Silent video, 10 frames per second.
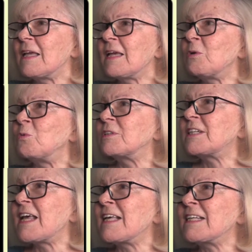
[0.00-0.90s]
It will
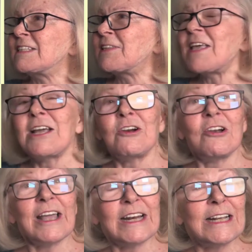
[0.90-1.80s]
take us there,
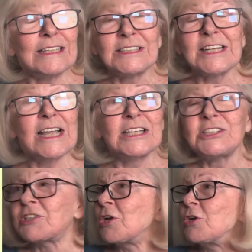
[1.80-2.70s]
and it
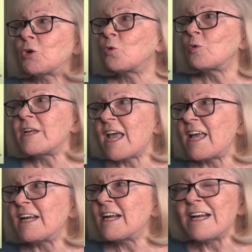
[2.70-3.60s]
says
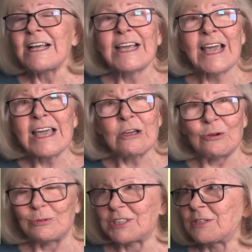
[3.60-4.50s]
create an
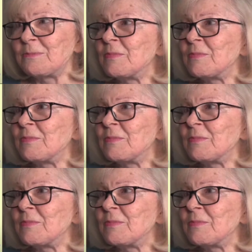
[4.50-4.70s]
account.